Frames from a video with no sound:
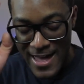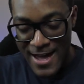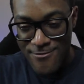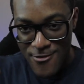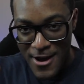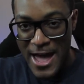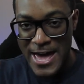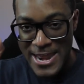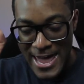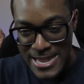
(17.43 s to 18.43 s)
ever
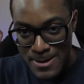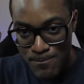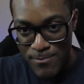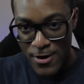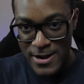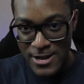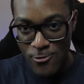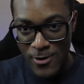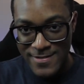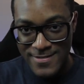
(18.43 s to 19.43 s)
had any burning
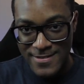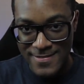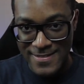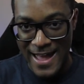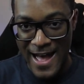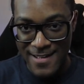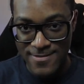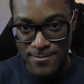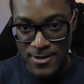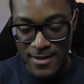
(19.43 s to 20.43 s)
questions to
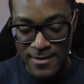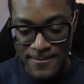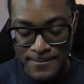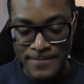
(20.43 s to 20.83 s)
ask me.